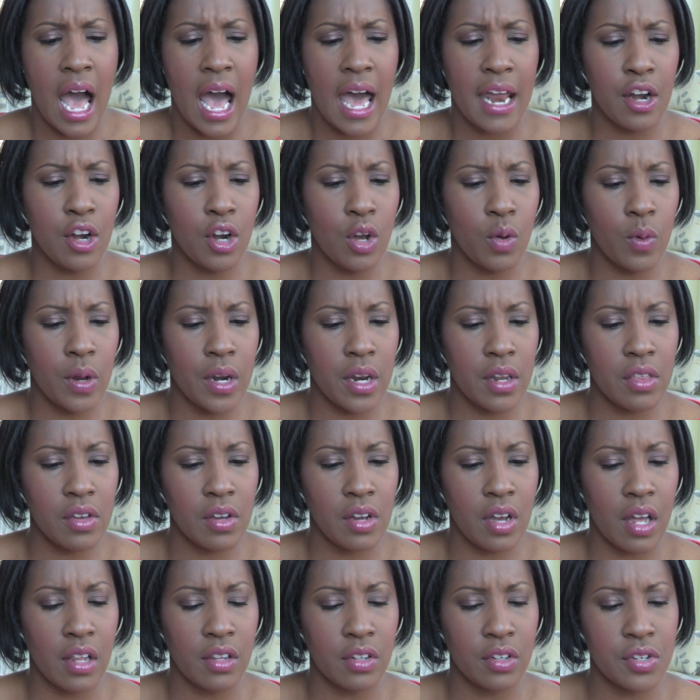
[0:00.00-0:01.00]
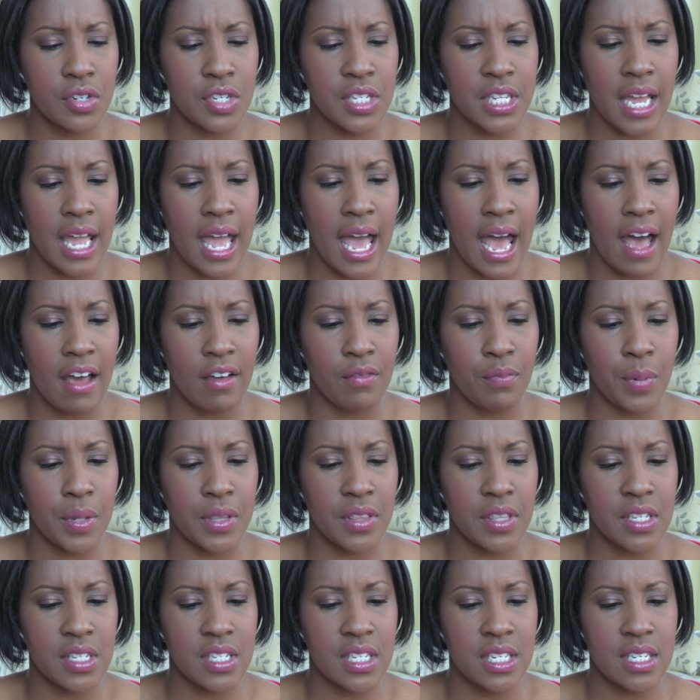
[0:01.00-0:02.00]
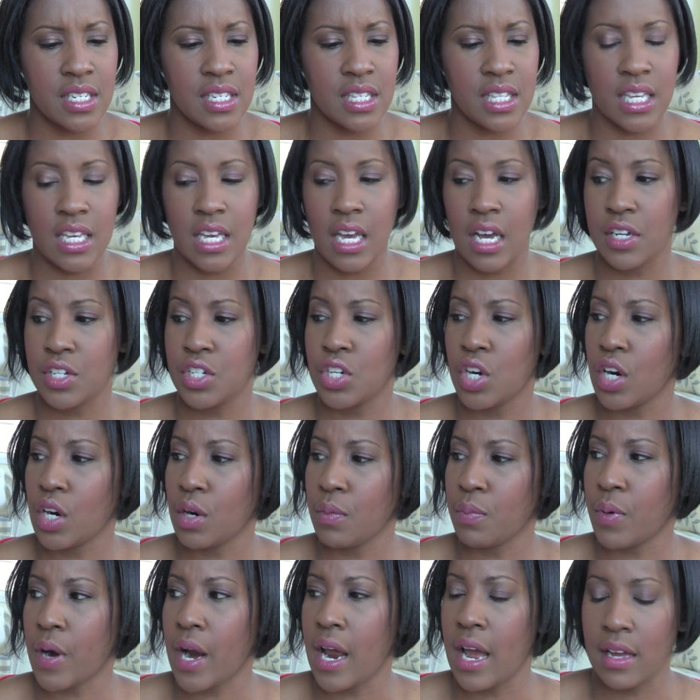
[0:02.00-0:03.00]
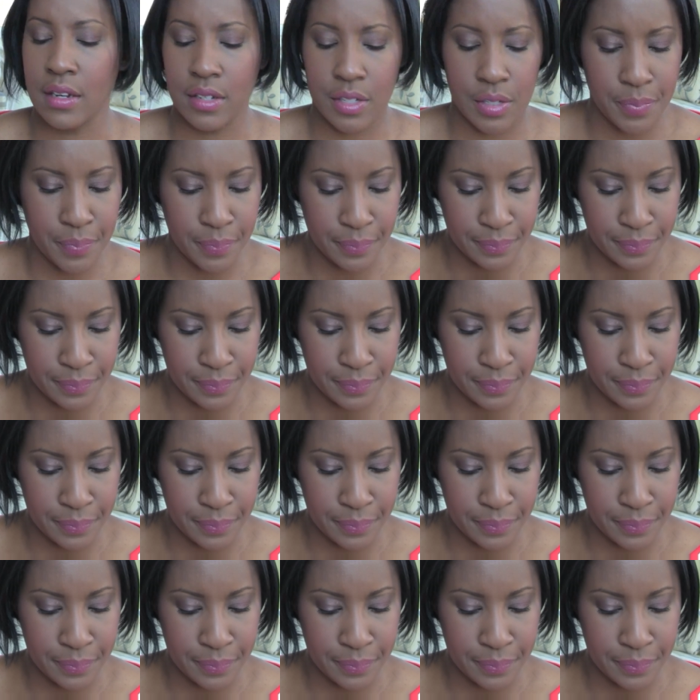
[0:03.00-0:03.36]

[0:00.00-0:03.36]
I don't know what other colors they have, but this is the uh, dark brown.